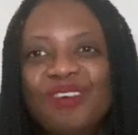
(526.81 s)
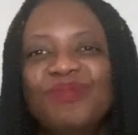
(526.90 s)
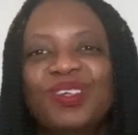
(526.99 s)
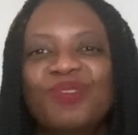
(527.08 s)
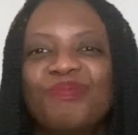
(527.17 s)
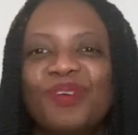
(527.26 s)

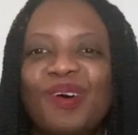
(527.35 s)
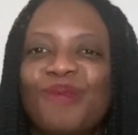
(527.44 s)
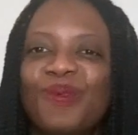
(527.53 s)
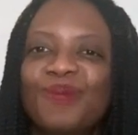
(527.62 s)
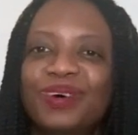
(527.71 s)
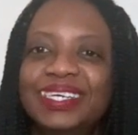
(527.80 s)
But the
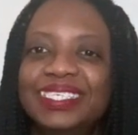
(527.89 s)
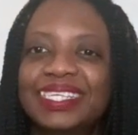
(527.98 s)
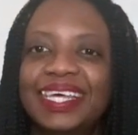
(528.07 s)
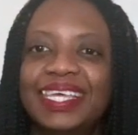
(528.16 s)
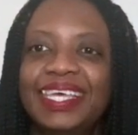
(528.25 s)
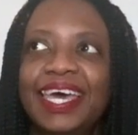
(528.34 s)
problem was,
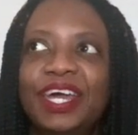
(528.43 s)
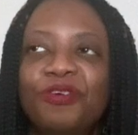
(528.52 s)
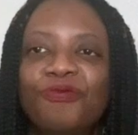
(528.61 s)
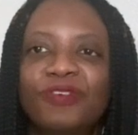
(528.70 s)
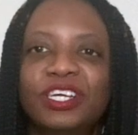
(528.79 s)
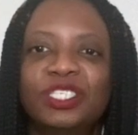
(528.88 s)
like, he had a
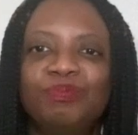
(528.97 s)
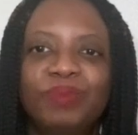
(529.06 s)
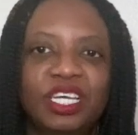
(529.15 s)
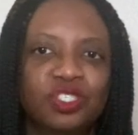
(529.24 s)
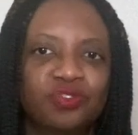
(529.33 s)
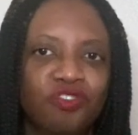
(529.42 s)
rich
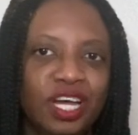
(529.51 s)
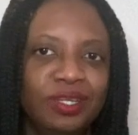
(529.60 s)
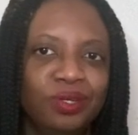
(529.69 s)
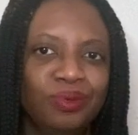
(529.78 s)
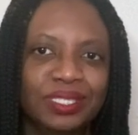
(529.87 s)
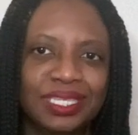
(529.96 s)
best friend
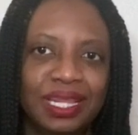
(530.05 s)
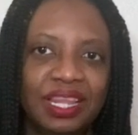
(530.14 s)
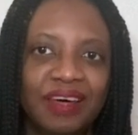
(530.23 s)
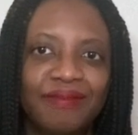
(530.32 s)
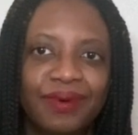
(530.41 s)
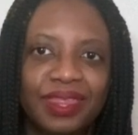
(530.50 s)
who was in
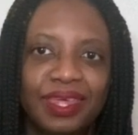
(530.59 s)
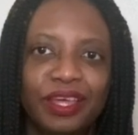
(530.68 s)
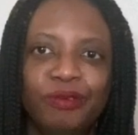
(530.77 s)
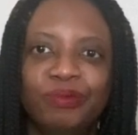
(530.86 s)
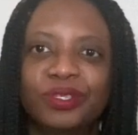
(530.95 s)
love with him.